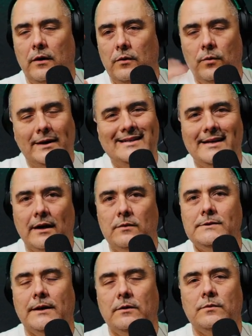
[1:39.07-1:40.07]
when
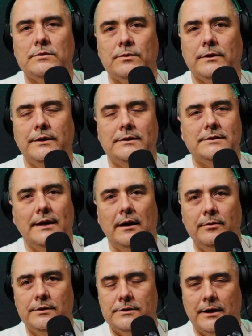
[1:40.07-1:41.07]
downtown was really
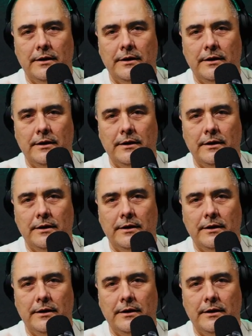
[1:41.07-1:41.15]
established,